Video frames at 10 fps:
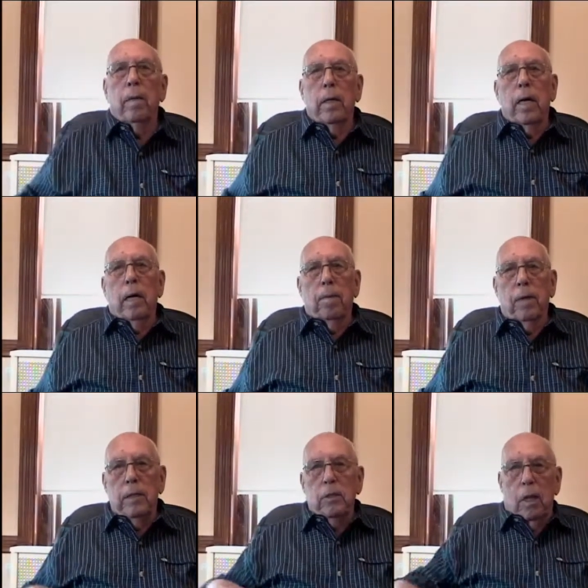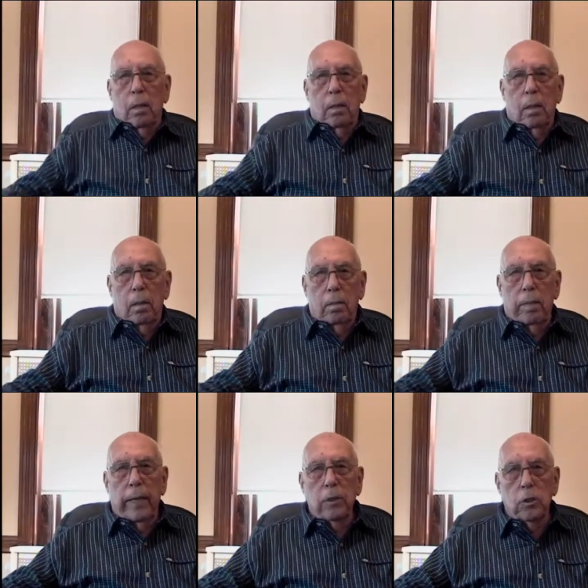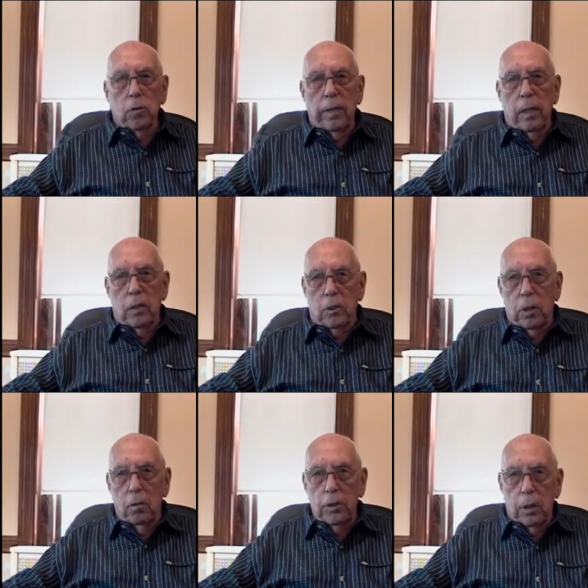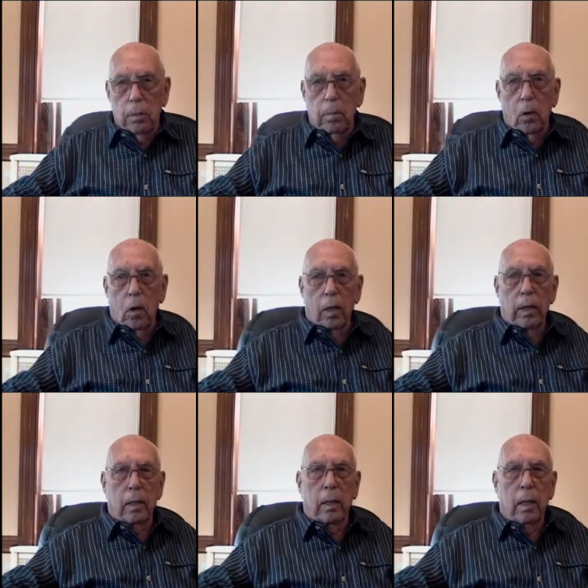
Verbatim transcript: Well, he had a place on Main Street in Scotia, Mohawk